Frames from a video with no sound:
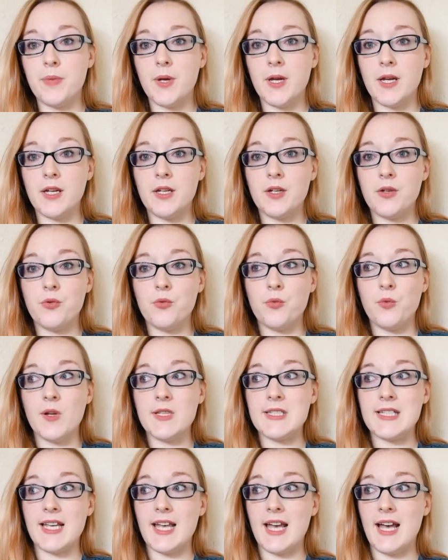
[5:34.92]
But
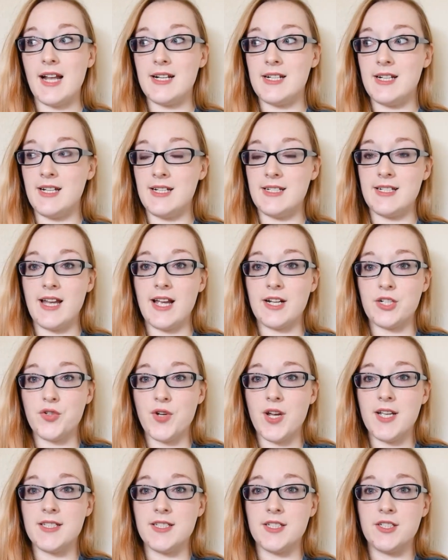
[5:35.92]
once I had an intact
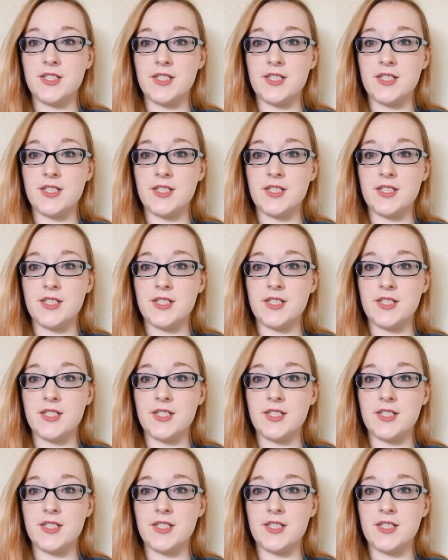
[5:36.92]
dress, it